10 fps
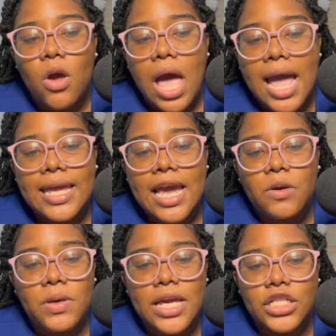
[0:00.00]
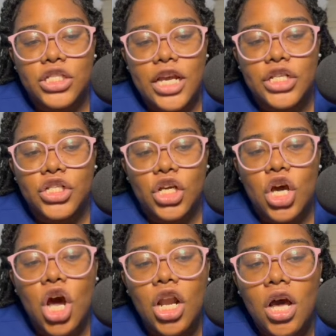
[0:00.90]
Again, we can change the
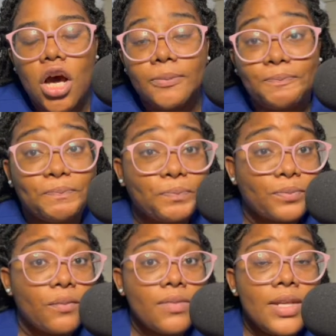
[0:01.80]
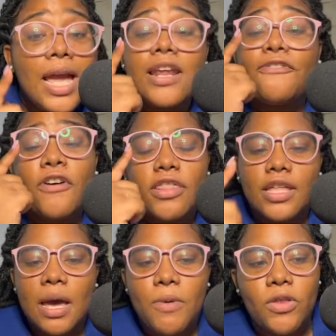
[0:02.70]
color. And a fun
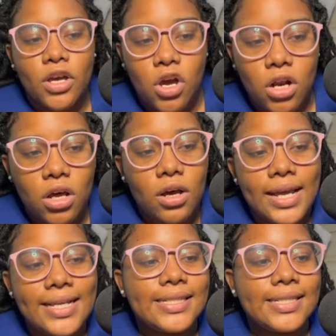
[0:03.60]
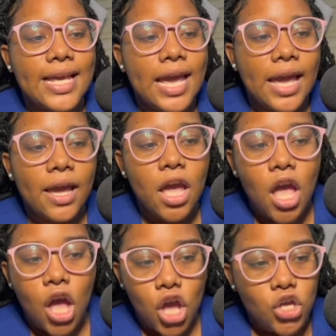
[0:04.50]
thing about the color is, say,
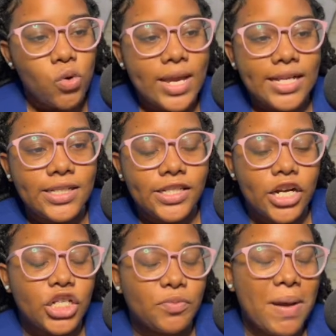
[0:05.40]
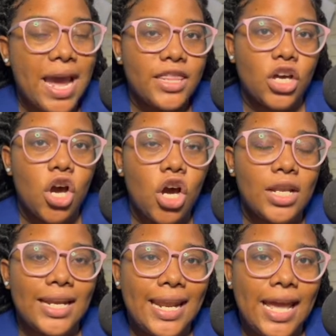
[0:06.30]
you can search by the
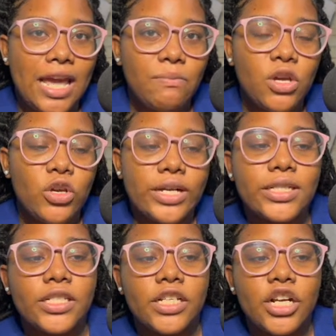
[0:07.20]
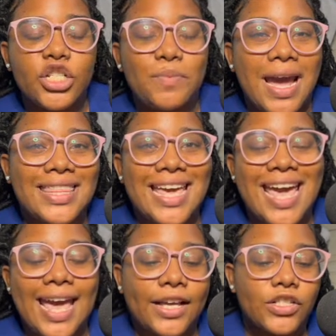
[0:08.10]
color name, you can search by the
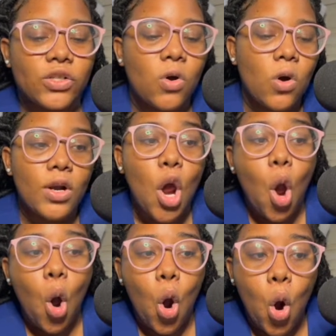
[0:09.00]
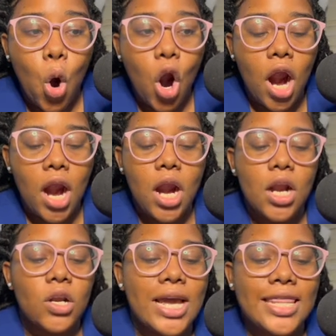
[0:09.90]
hex code, or
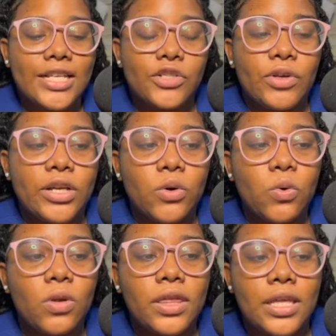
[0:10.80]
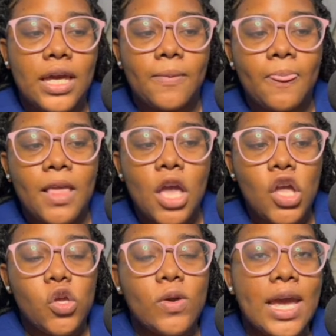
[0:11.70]
look at this really cool thing.
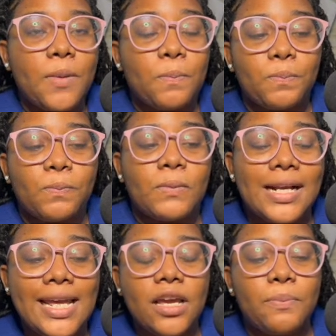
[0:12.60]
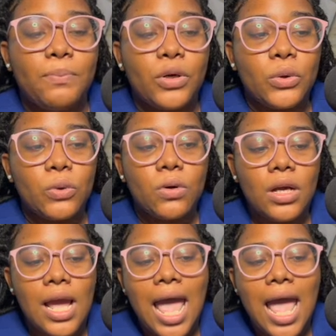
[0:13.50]
You can click blue,